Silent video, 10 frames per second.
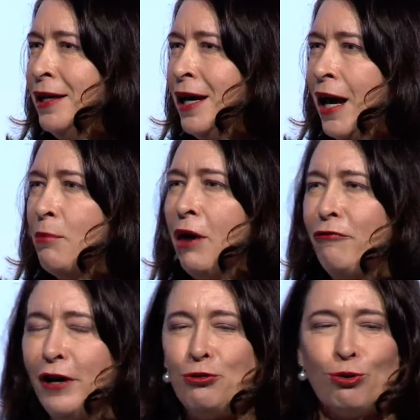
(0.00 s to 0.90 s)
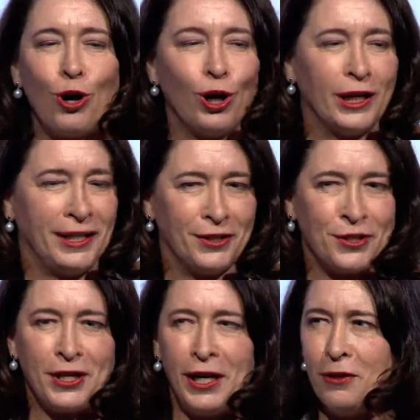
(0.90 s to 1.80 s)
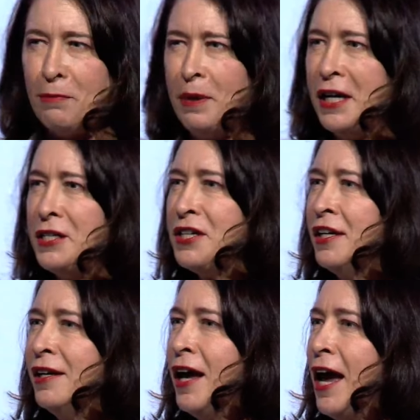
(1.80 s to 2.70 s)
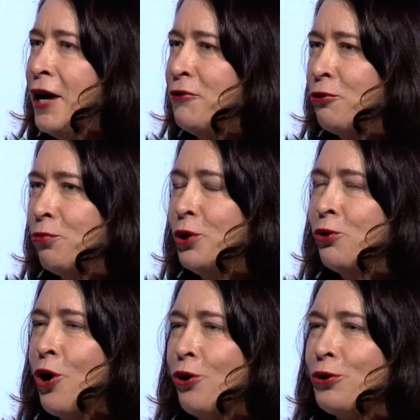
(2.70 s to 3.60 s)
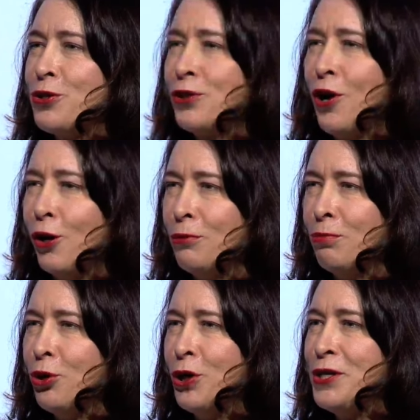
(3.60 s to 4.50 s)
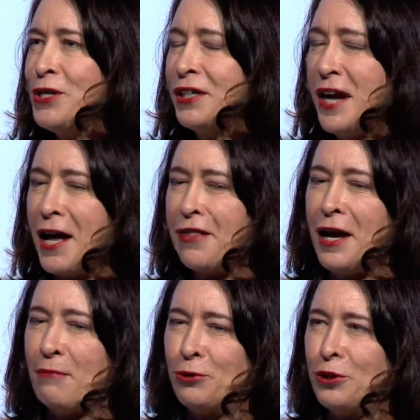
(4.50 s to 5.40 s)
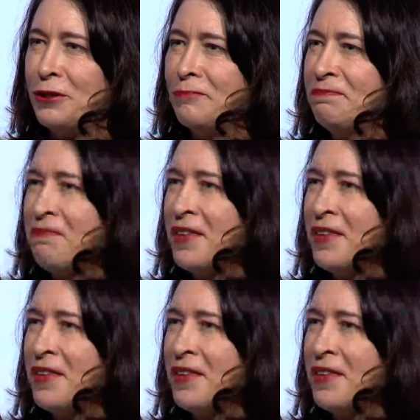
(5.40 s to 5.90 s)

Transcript: and my federal colleagues, Keith Pitt, Andrew Willcox, Colin Boyce and Garth Hamilton.